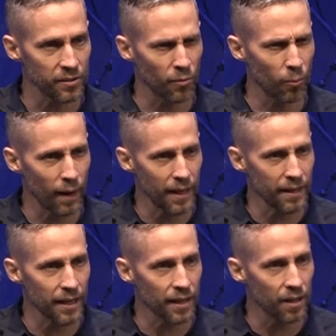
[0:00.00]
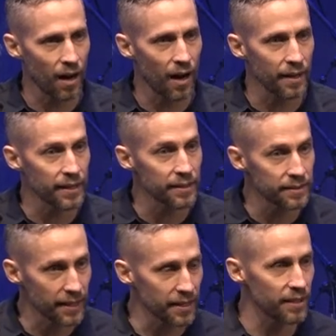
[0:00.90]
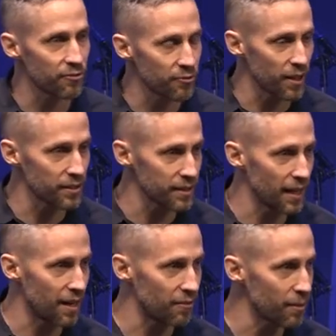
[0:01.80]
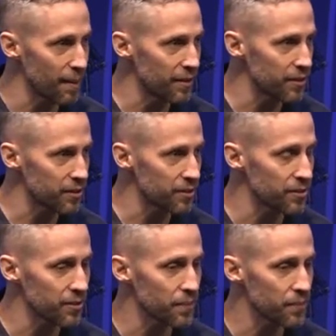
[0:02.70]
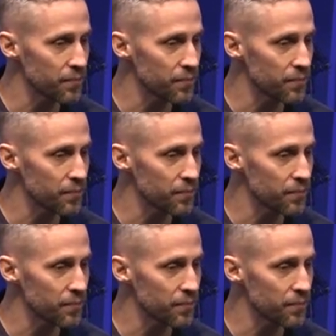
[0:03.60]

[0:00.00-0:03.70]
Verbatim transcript: the way that God intended for us to have our marriages.